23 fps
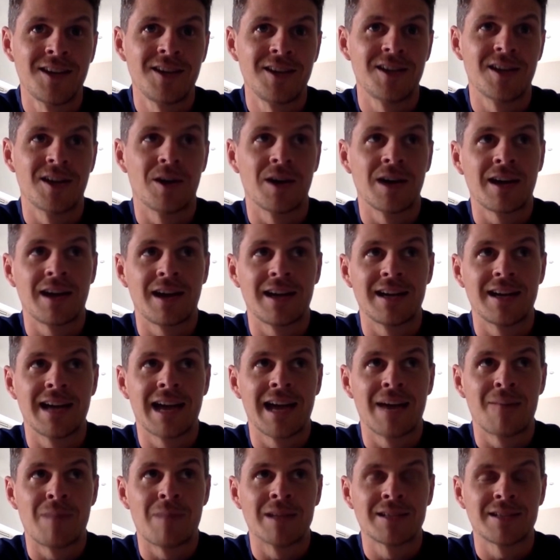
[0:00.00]
I kind of
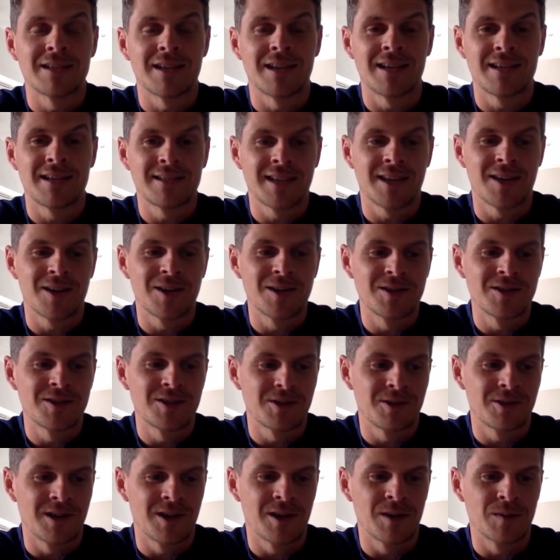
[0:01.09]
have my sights set on.
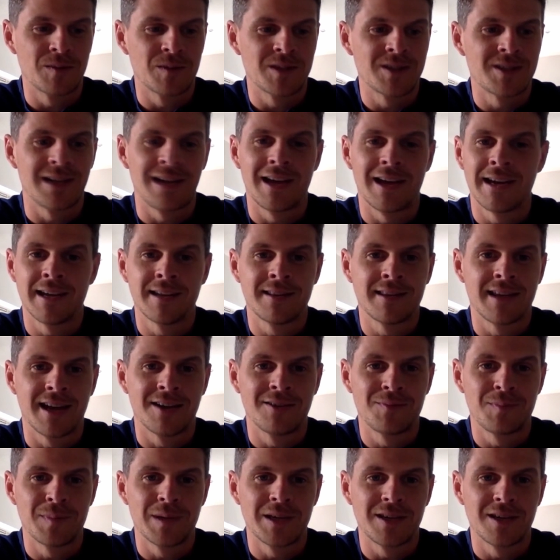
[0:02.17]
So I'm just delighted that
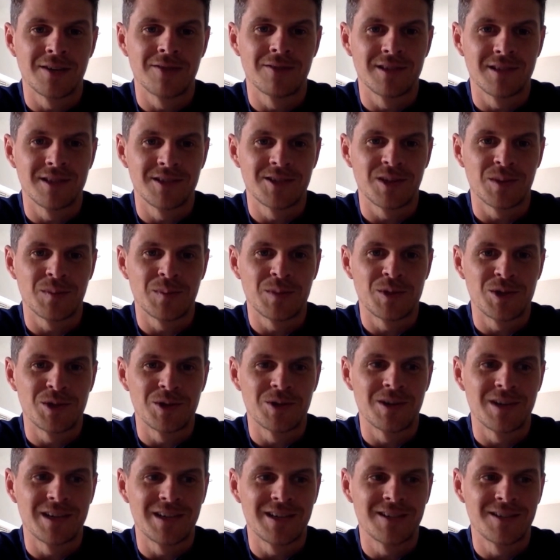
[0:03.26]
I've been given this
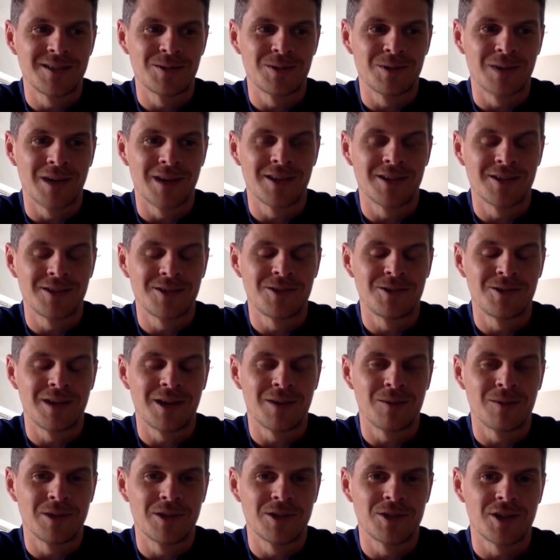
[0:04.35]
opportunity to do
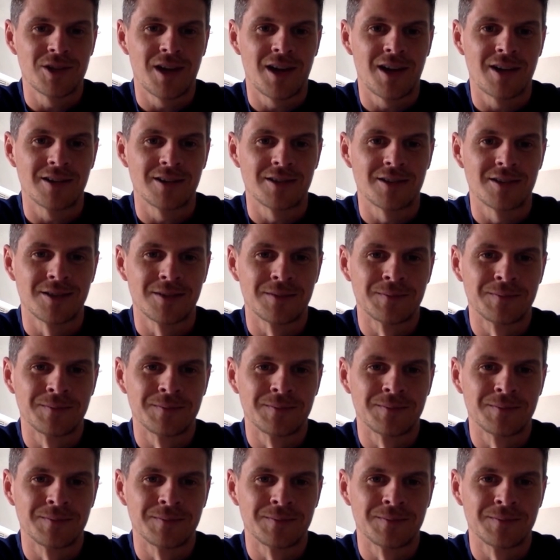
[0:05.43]
that with the Sharks.